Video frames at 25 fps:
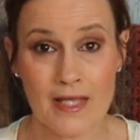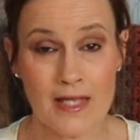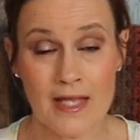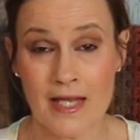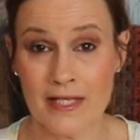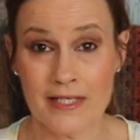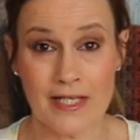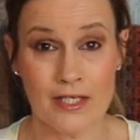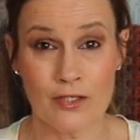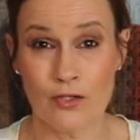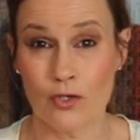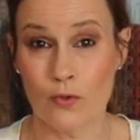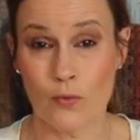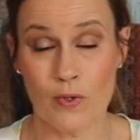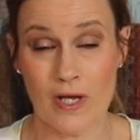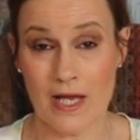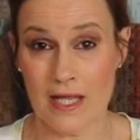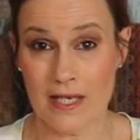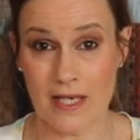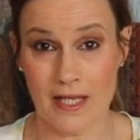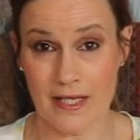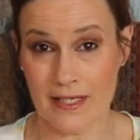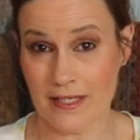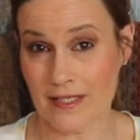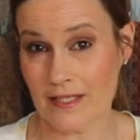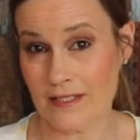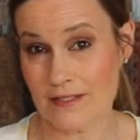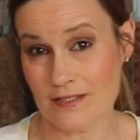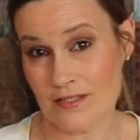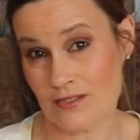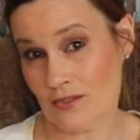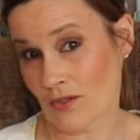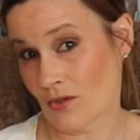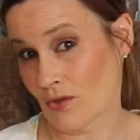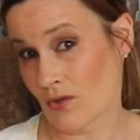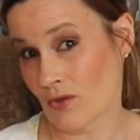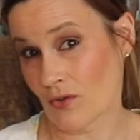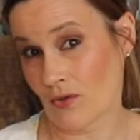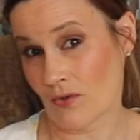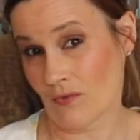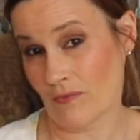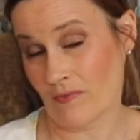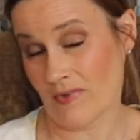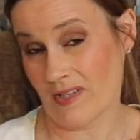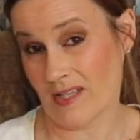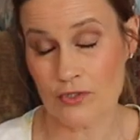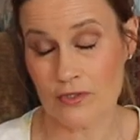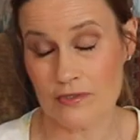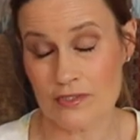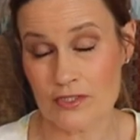and I know what I like. So
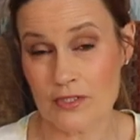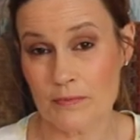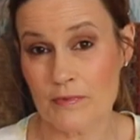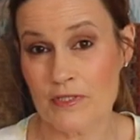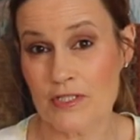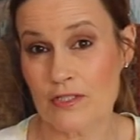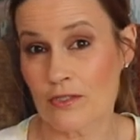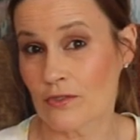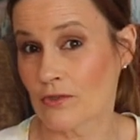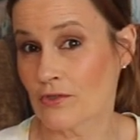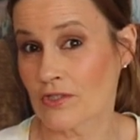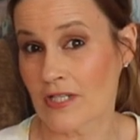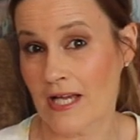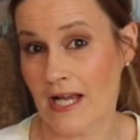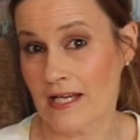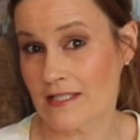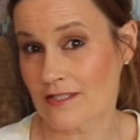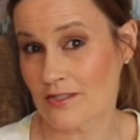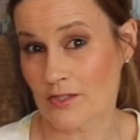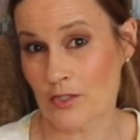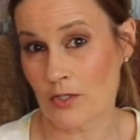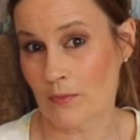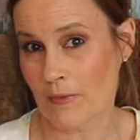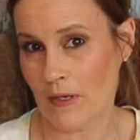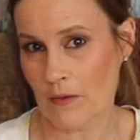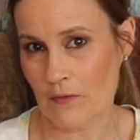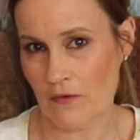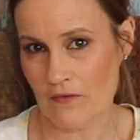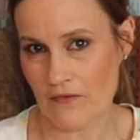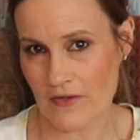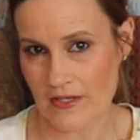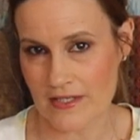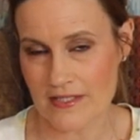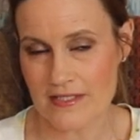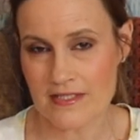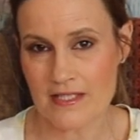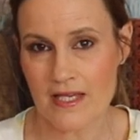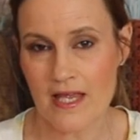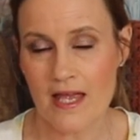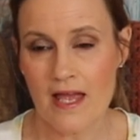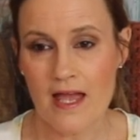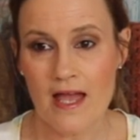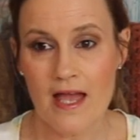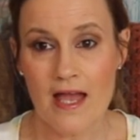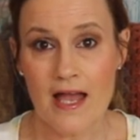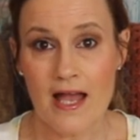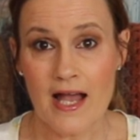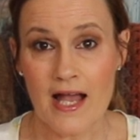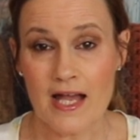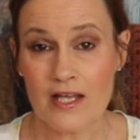something good has come out of it.
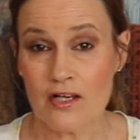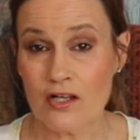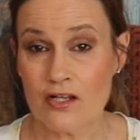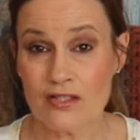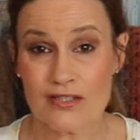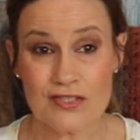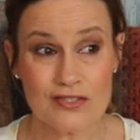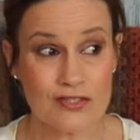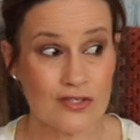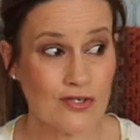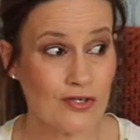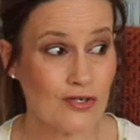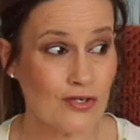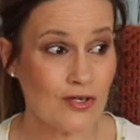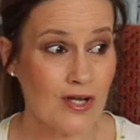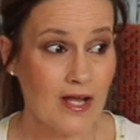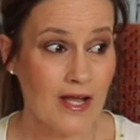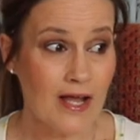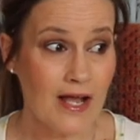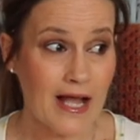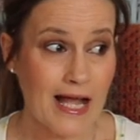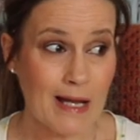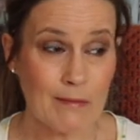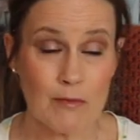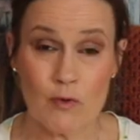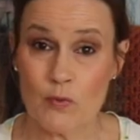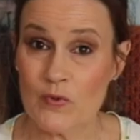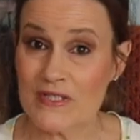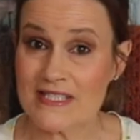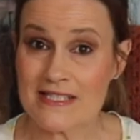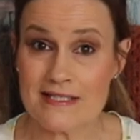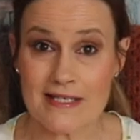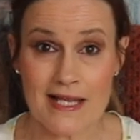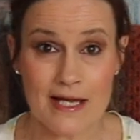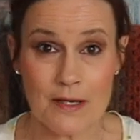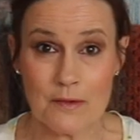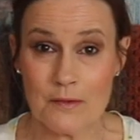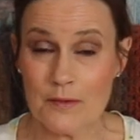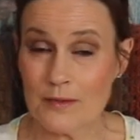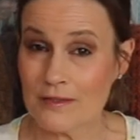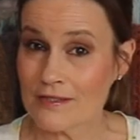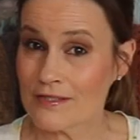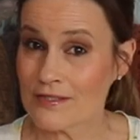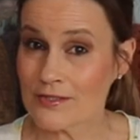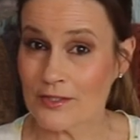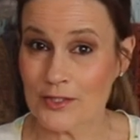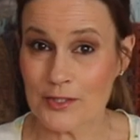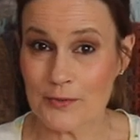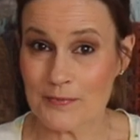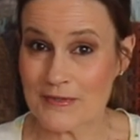And also, I'm a whiz now,
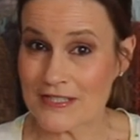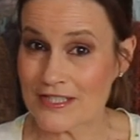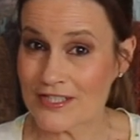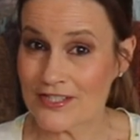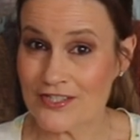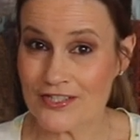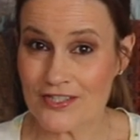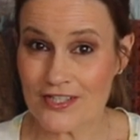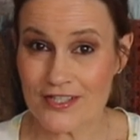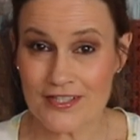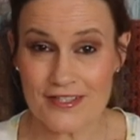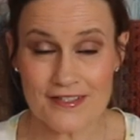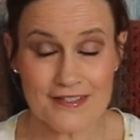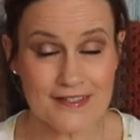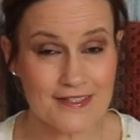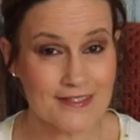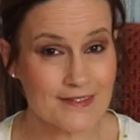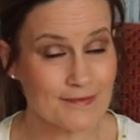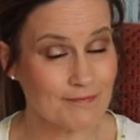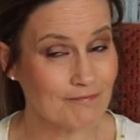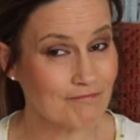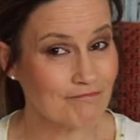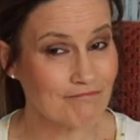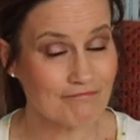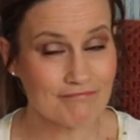sewing up t-shirts.